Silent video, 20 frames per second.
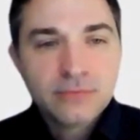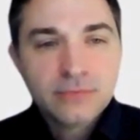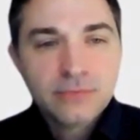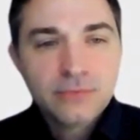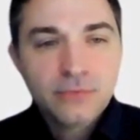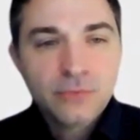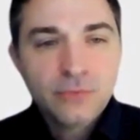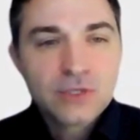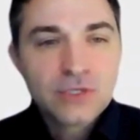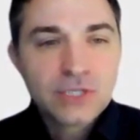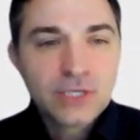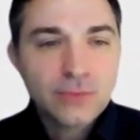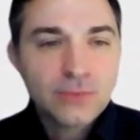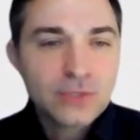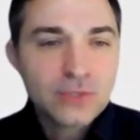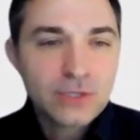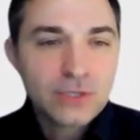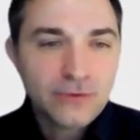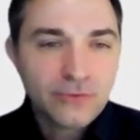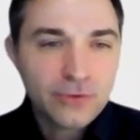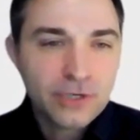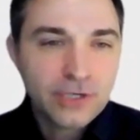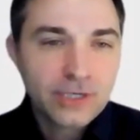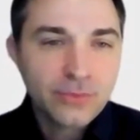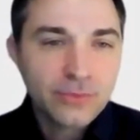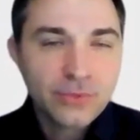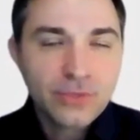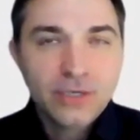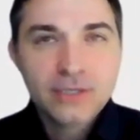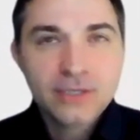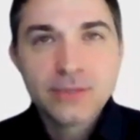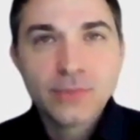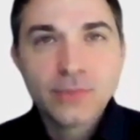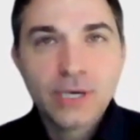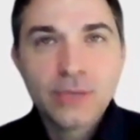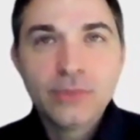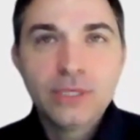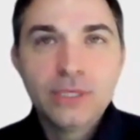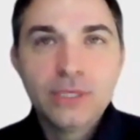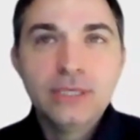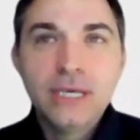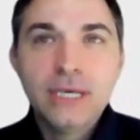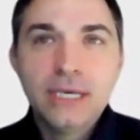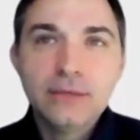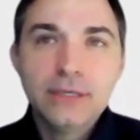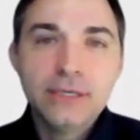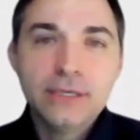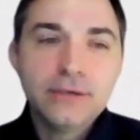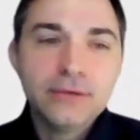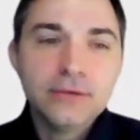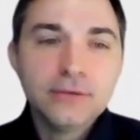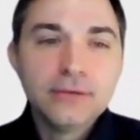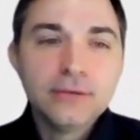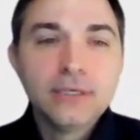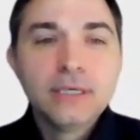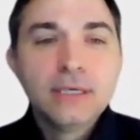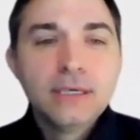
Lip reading: With some software companies, it might be a day later.